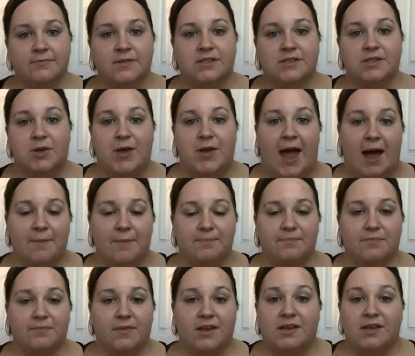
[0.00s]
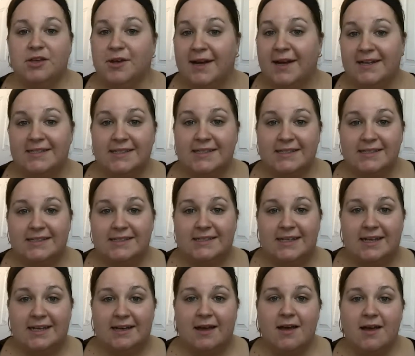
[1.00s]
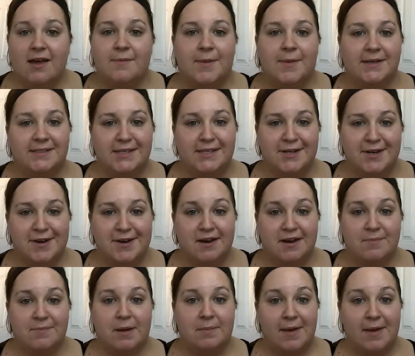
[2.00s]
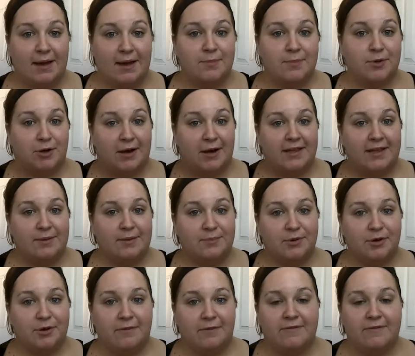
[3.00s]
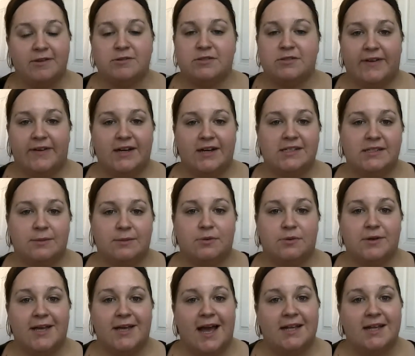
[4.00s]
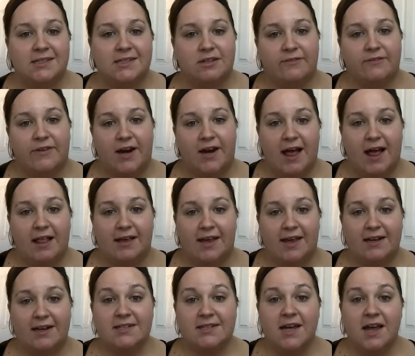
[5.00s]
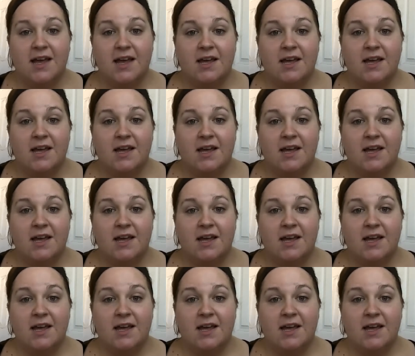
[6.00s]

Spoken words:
So yeah, you guys can see my senior year, my makeup greatly improved. It was very simple, yet still very elegant.